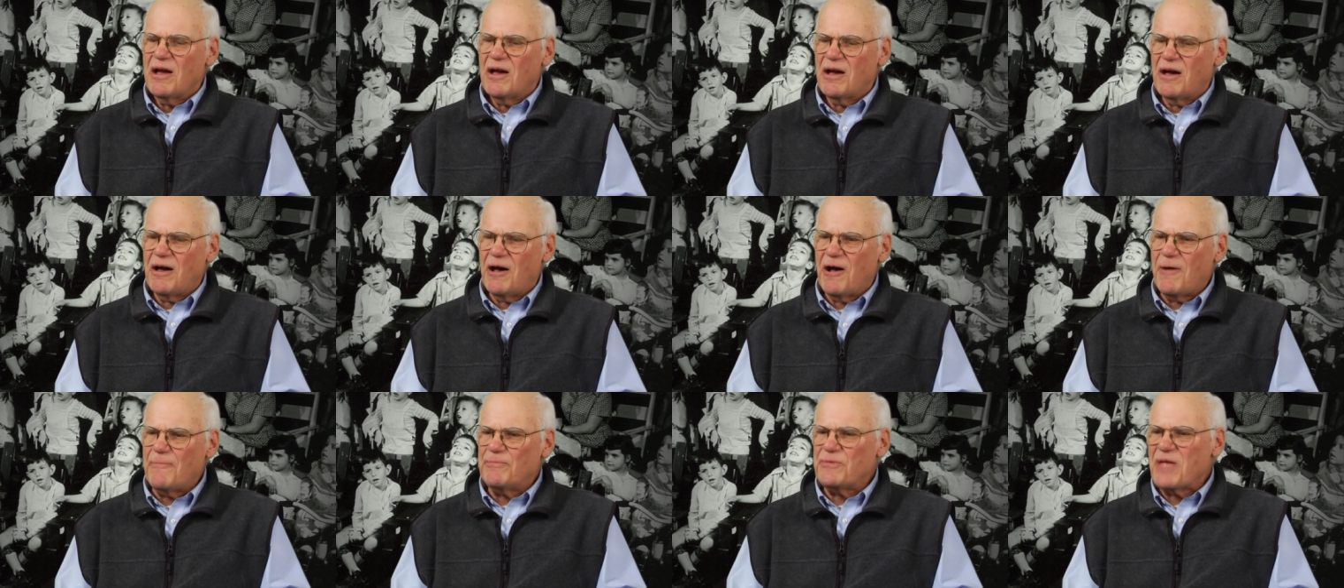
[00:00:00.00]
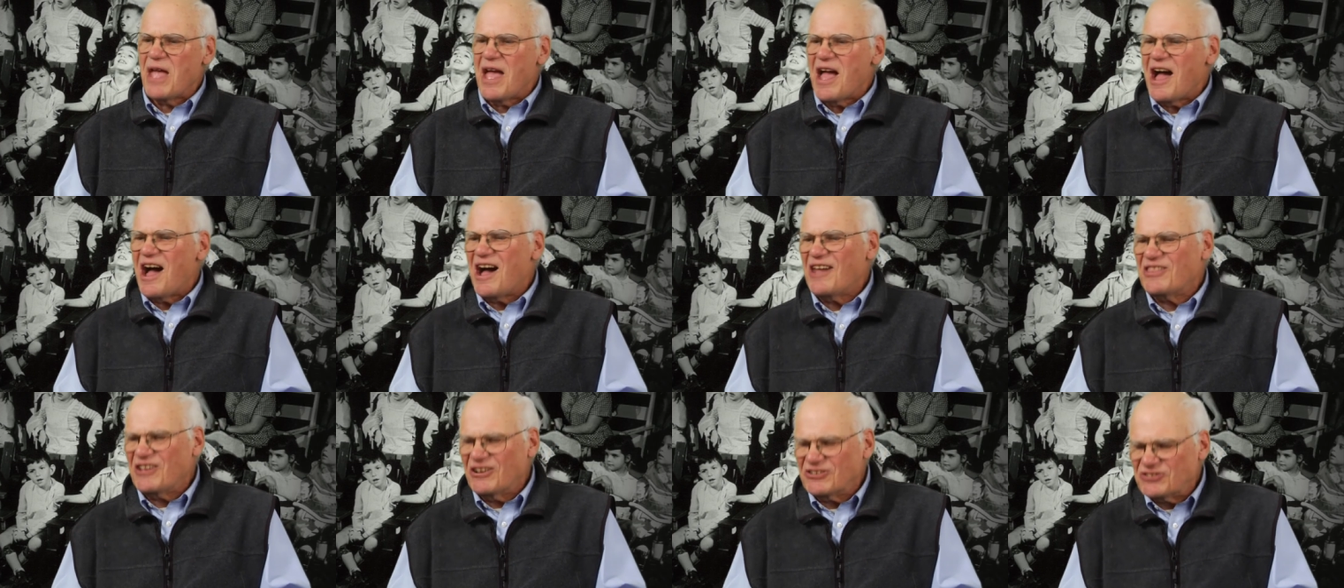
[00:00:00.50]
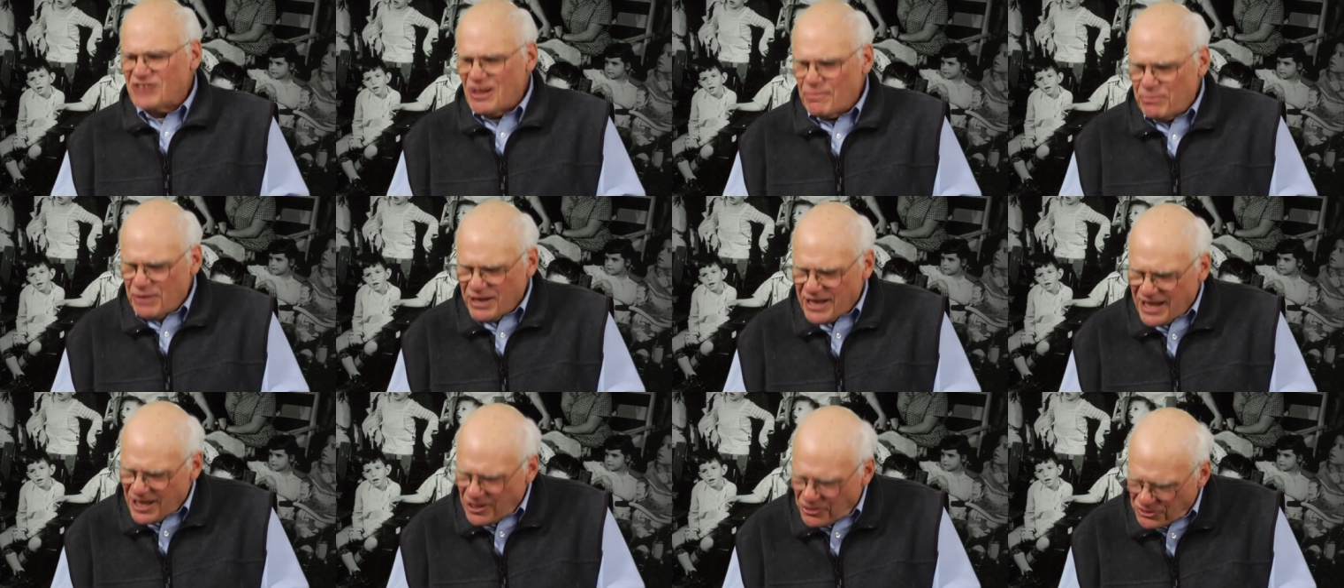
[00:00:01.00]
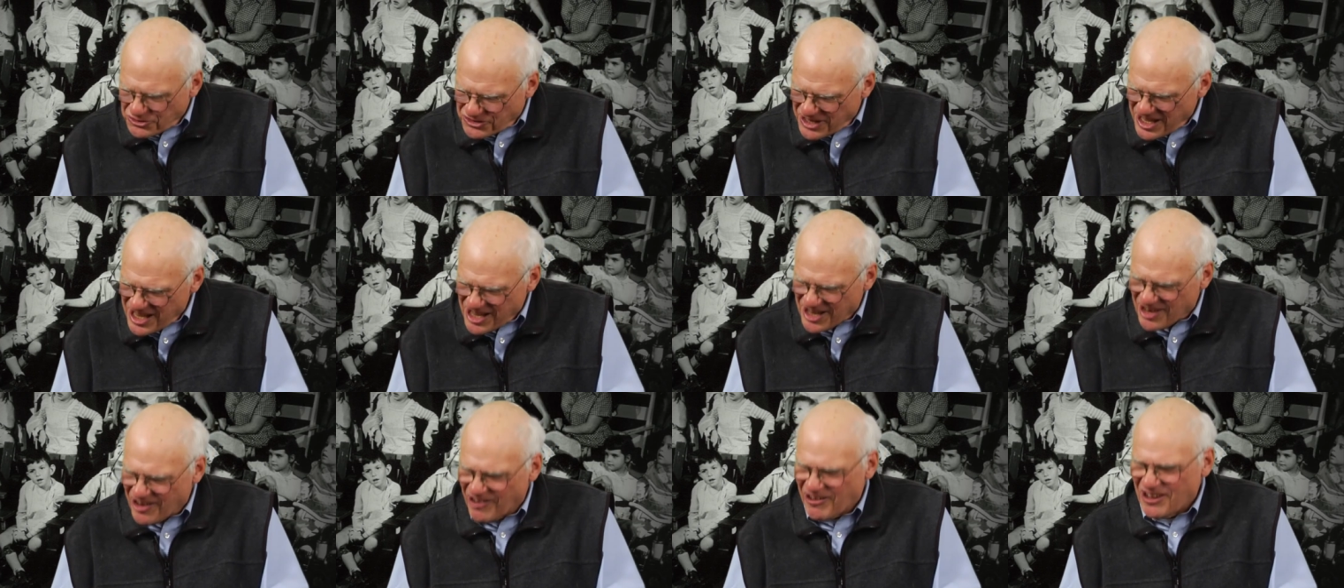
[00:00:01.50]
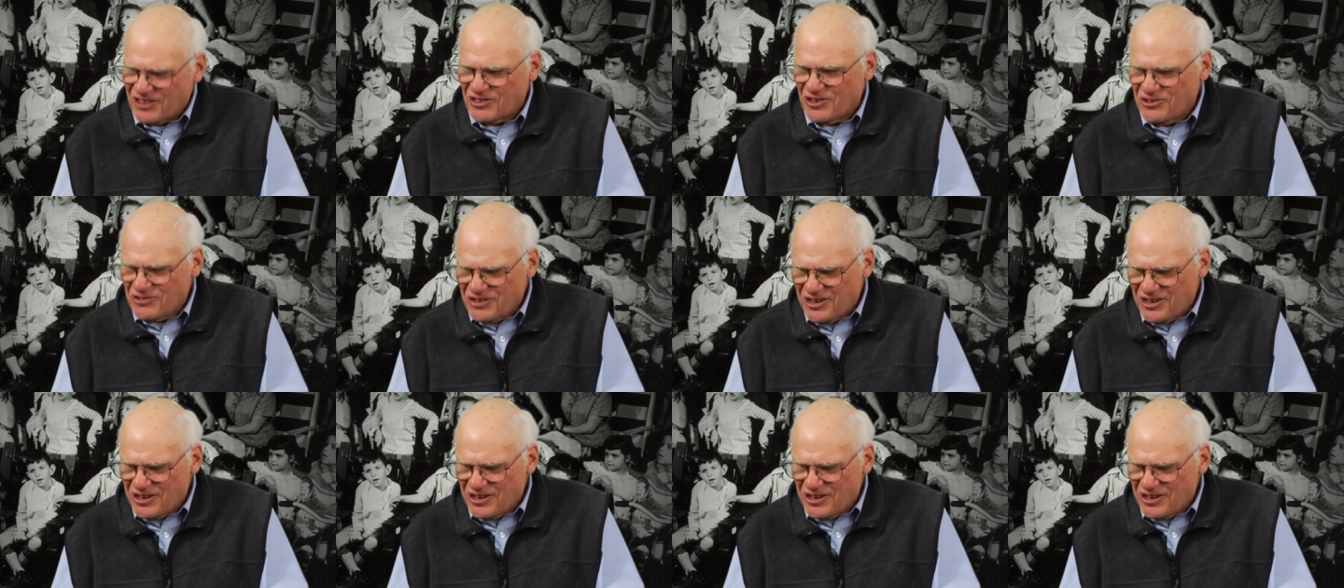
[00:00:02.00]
Um, there's something else here in the,